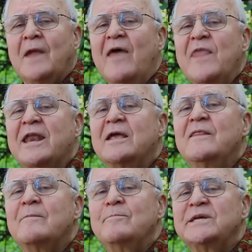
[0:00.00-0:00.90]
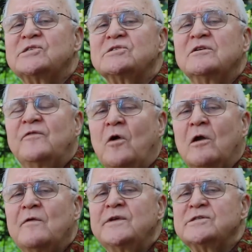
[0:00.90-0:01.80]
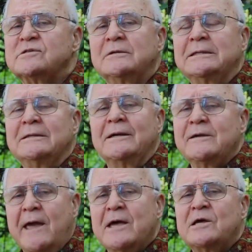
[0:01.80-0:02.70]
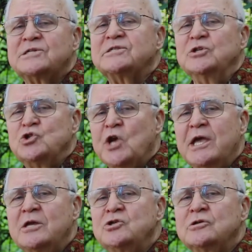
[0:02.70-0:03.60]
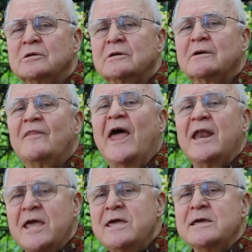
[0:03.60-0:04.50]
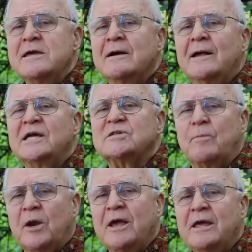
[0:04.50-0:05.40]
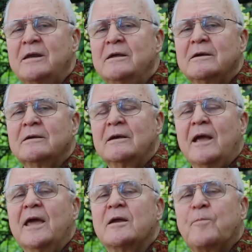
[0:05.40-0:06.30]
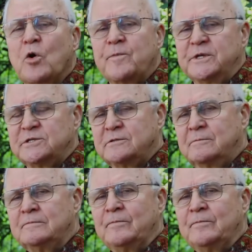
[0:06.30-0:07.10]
and that in the midst of all of this chaos and change, that he has a plan and a purpose.